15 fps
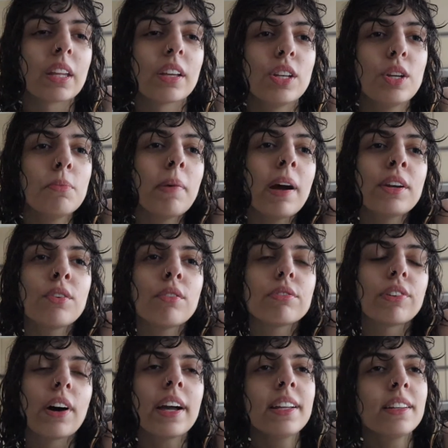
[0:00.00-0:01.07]
you might not
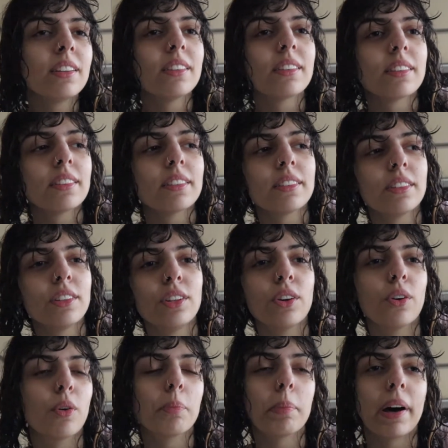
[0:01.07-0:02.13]
find
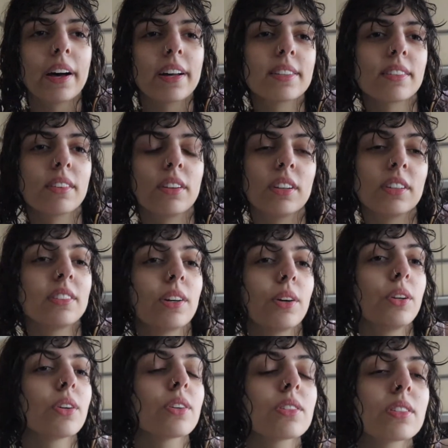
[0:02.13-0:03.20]
your person until
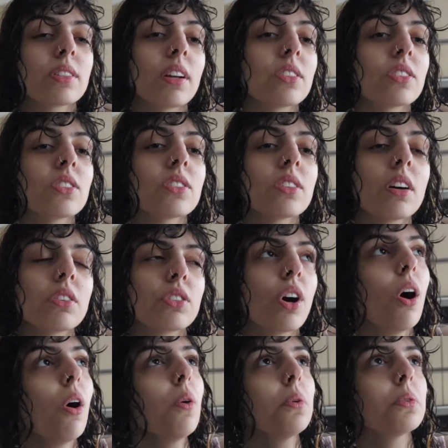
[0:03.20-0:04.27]
you're such and such
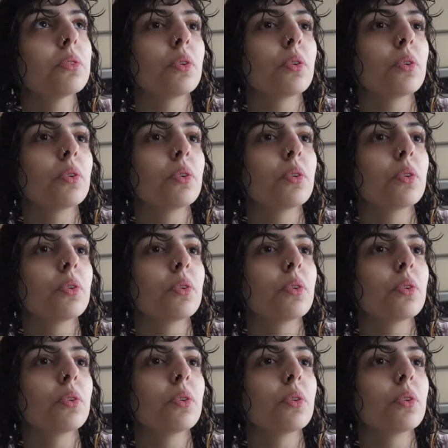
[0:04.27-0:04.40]
old,